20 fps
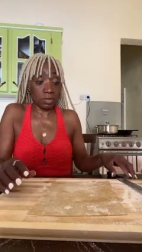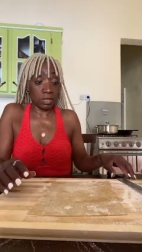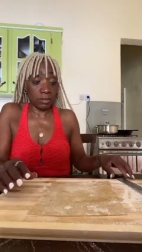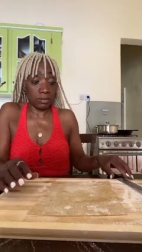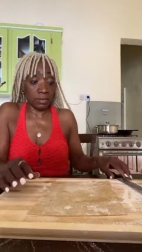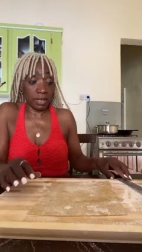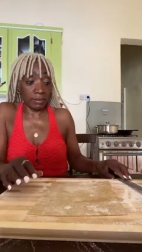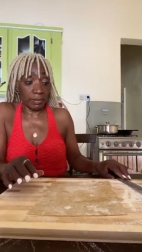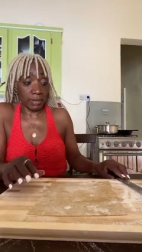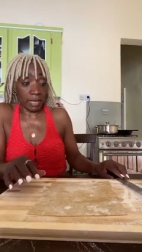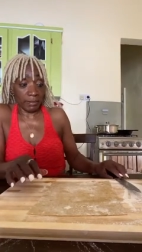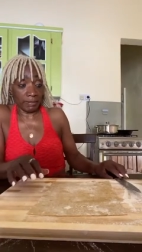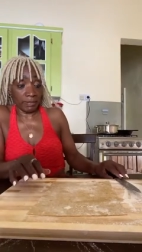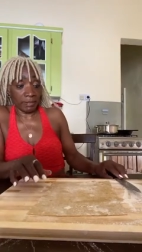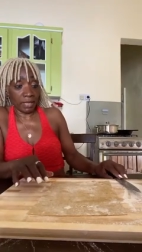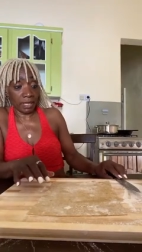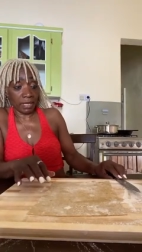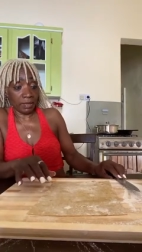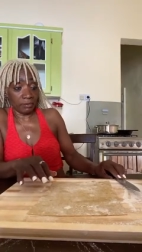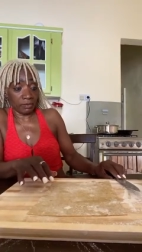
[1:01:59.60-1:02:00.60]
the
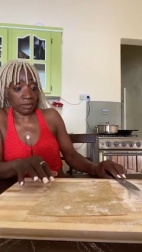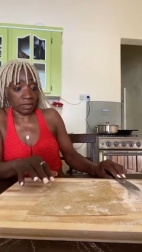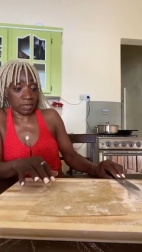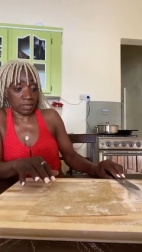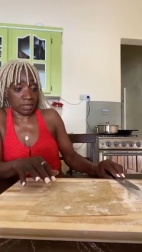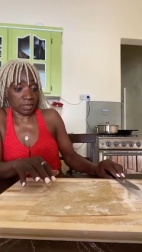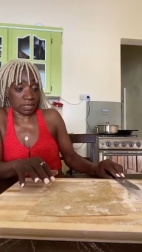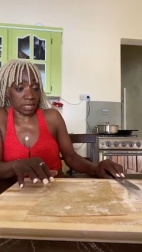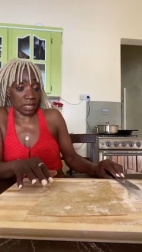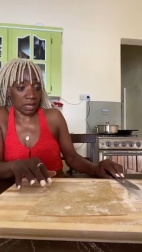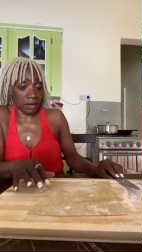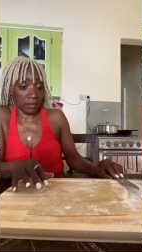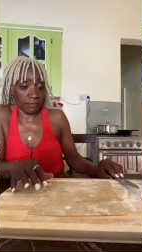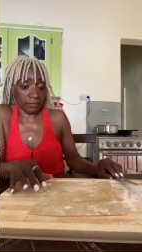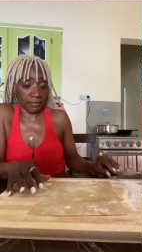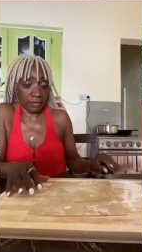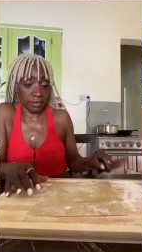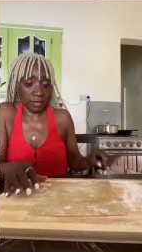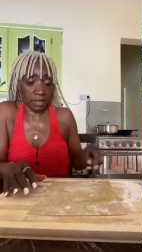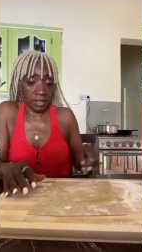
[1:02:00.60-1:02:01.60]
chickpeas become like the
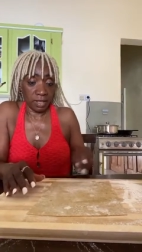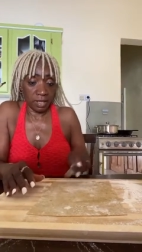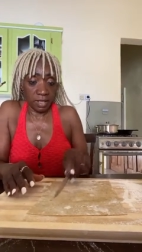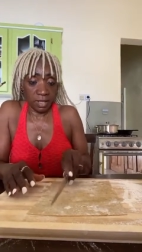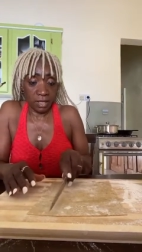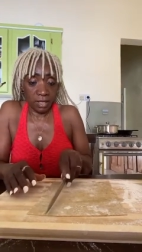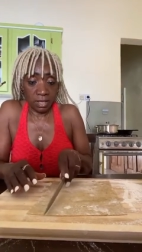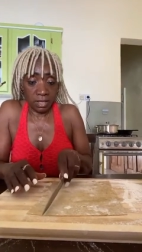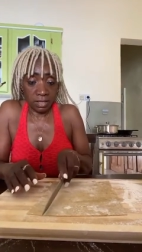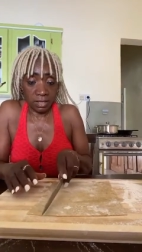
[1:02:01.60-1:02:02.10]
chili, and I'll